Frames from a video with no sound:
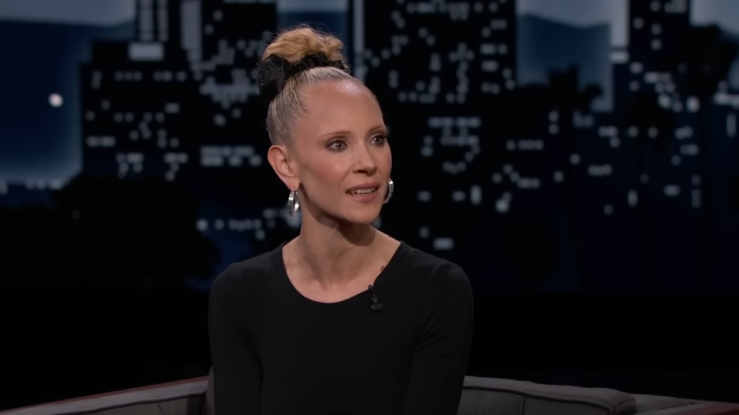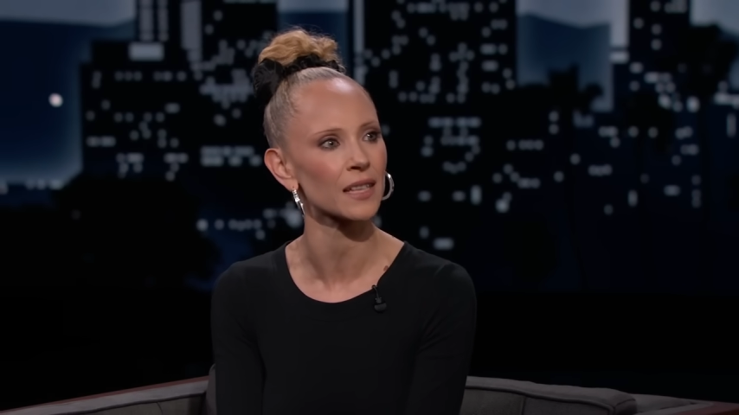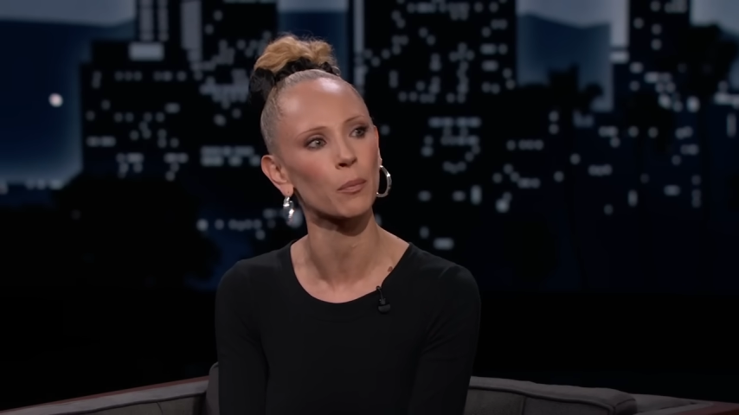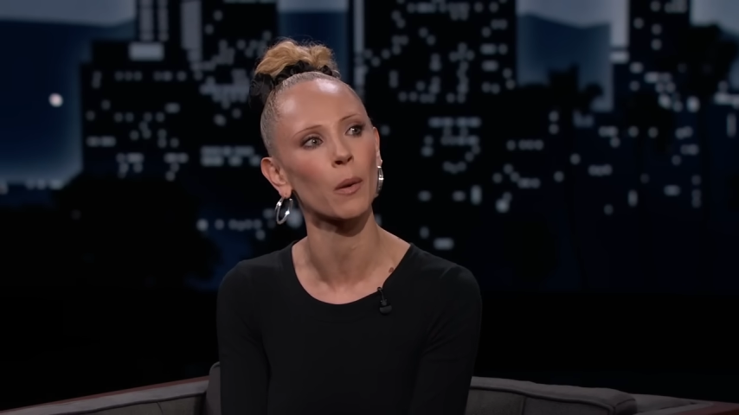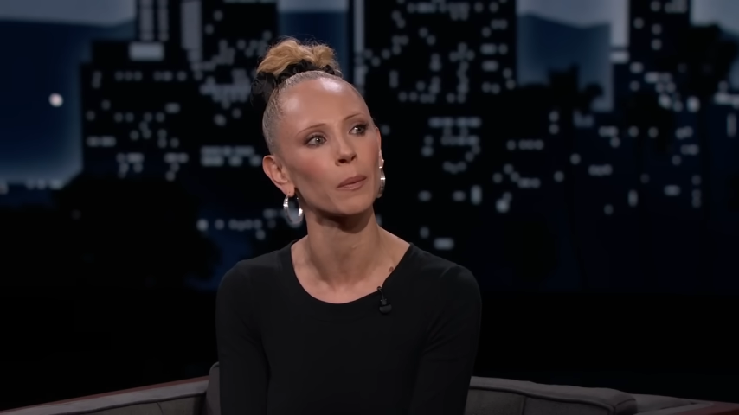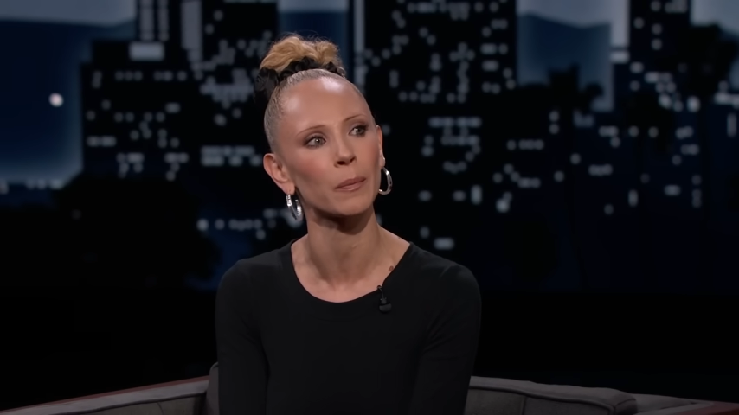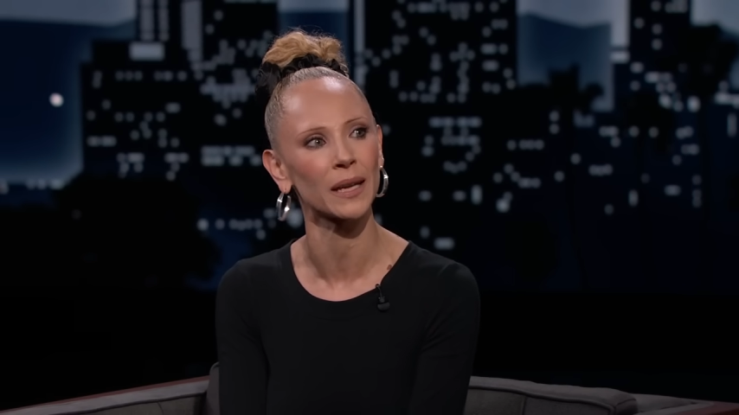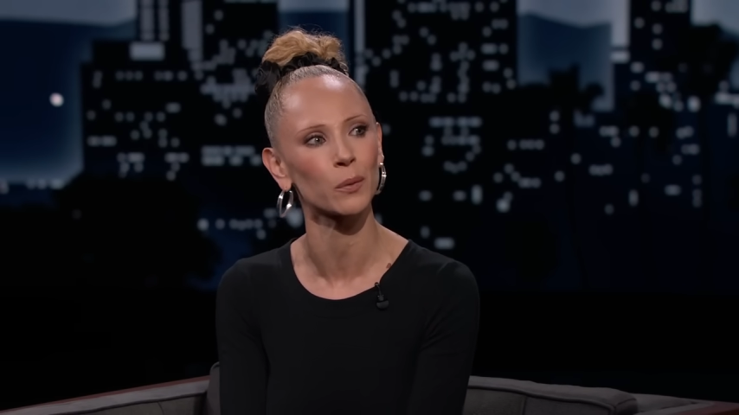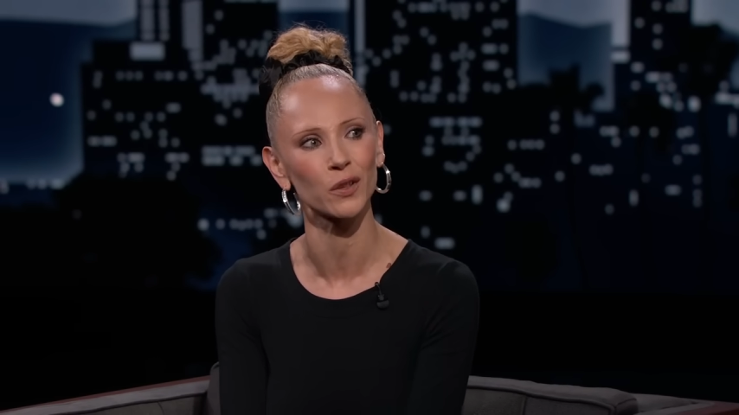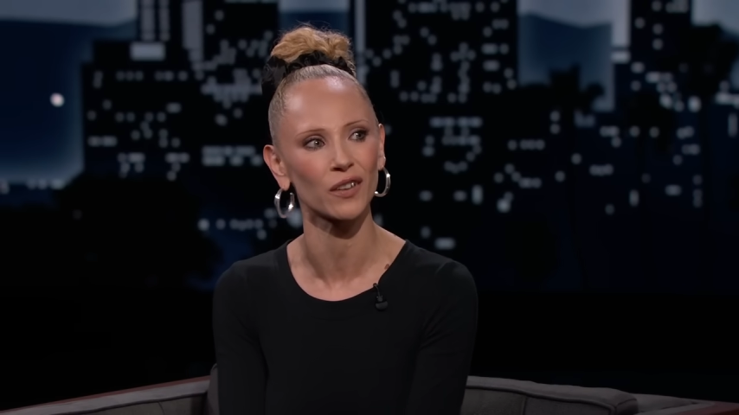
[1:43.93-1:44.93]
because I
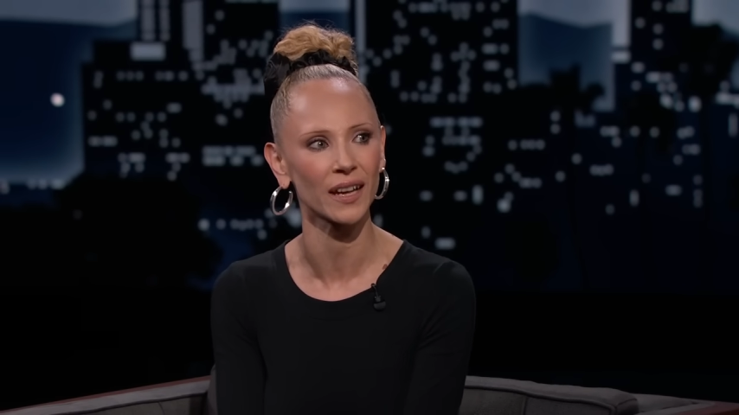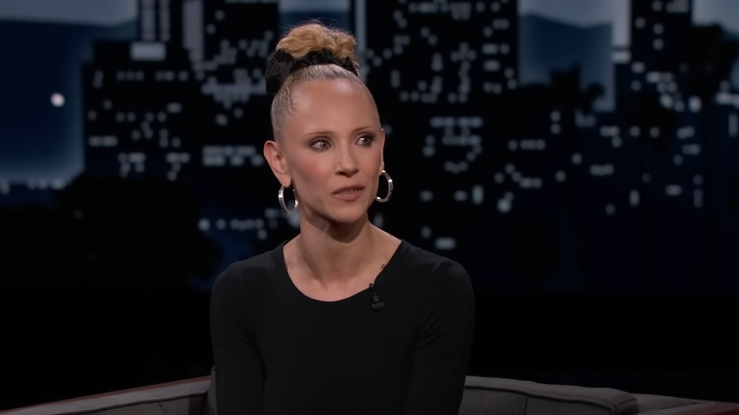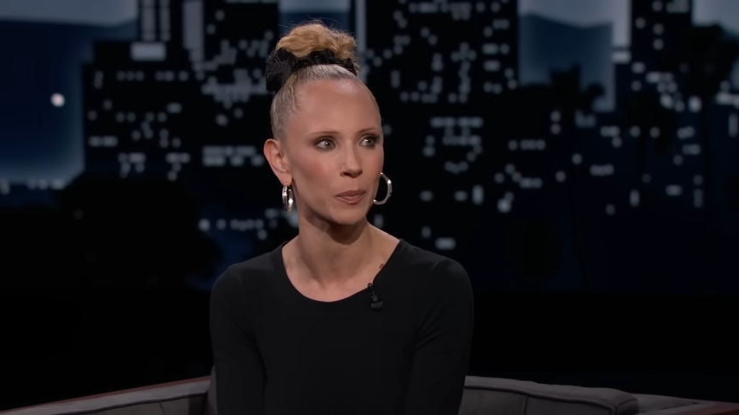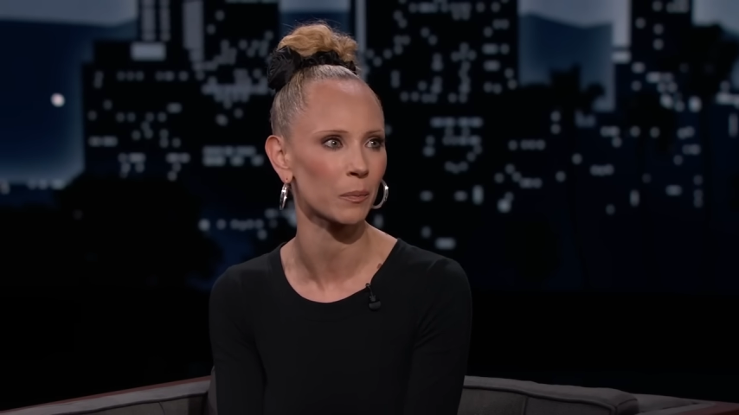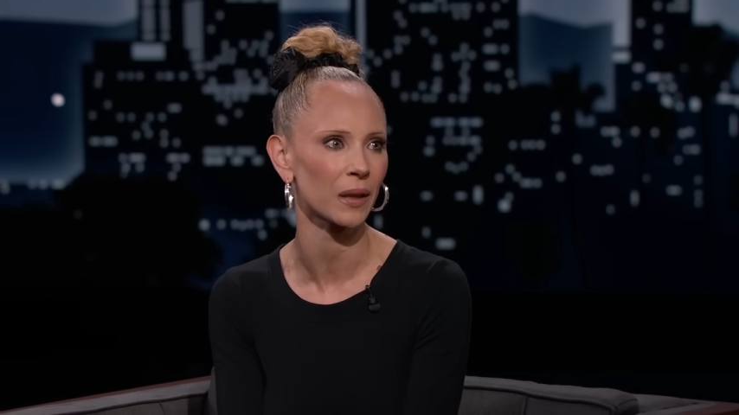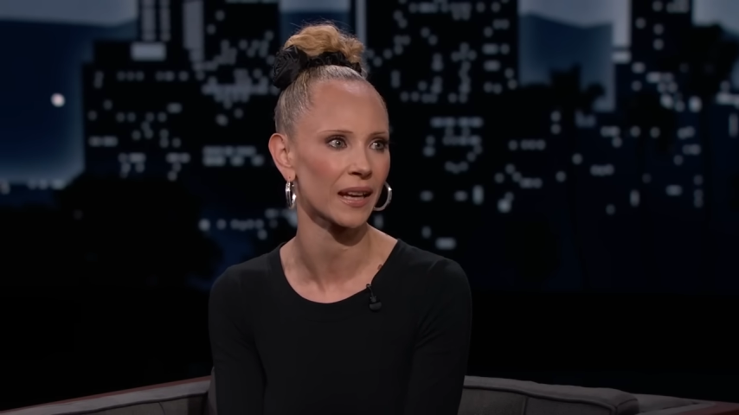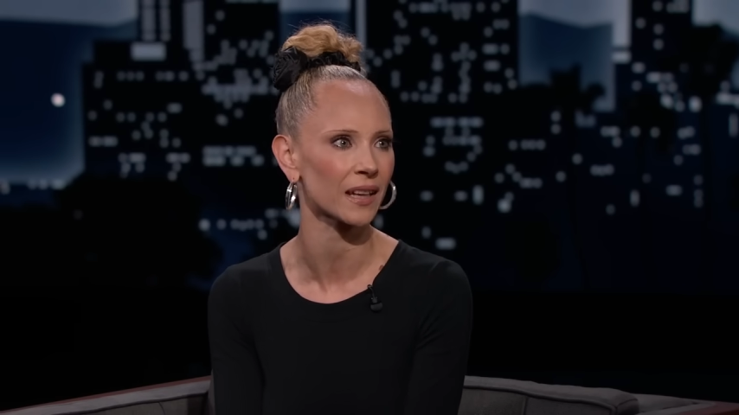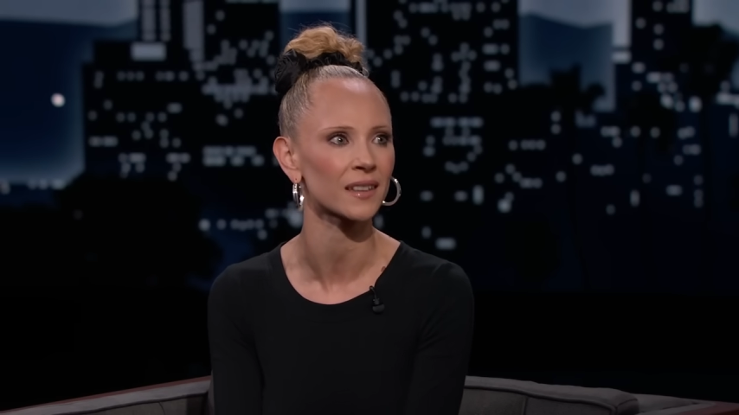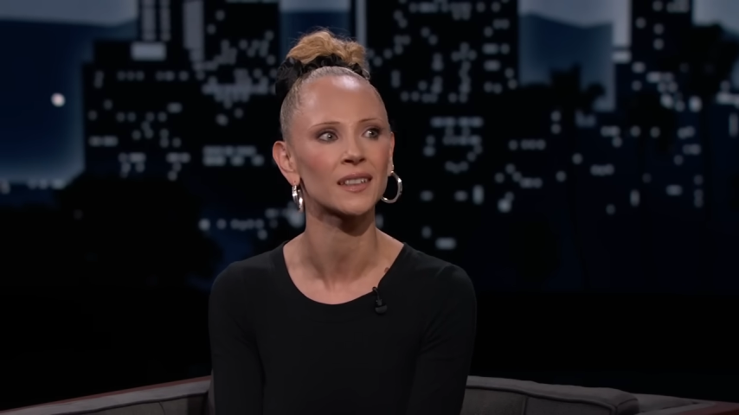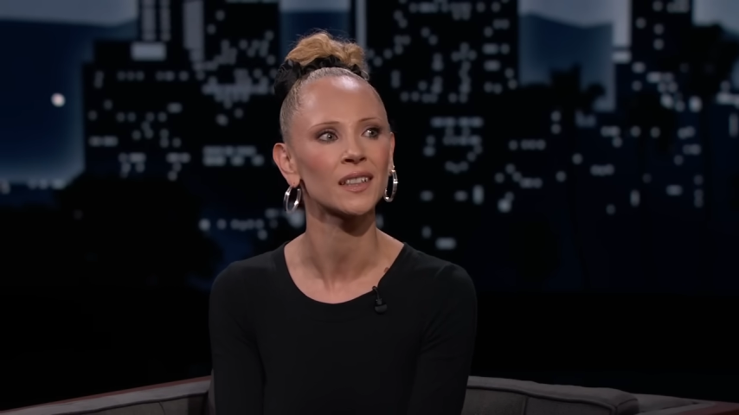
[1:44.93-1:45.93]
probably would have liked to have been playing